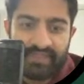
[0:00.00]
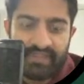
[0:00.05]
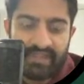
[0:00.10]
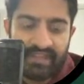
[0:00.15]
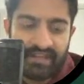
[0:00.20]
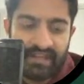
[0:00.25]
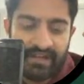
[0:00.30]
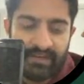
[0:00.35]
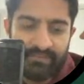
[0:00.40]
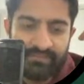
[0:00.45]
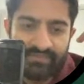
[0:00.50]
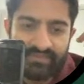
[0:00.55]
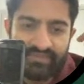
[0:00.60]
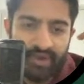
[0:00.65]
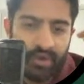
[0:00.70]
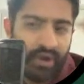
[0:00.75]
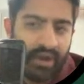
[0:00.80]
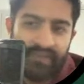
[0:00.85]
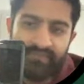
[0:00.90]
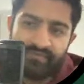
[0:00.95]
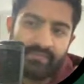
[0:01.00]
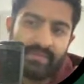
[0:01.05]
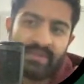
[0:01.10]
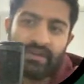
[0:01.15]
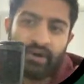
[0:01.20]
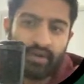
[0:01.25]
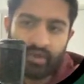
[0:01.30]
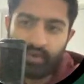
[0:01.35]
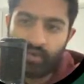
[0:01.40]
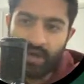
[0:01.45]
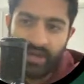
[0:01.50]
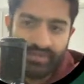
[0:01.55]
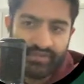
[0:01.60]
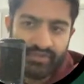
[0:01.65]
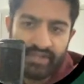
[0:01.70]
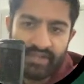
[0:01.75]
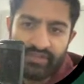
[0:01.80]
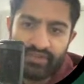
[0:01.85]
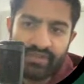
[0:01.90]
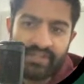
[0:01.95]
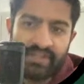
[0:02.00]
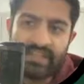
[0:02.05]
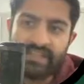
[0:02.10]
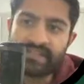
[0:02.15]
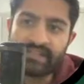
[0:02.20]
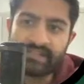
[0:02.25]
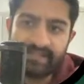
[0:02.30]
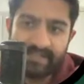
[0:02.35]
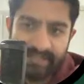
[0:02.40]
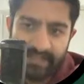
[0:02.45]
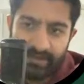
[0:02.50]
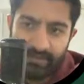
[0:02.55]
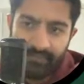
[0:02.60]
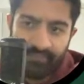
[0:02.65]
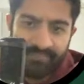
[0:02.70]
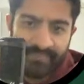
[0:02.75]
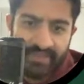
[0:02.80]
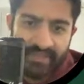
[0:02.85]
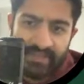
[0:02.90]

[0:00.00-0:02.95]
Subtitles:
So for me, Olukwatu, yeah, you can easily sell.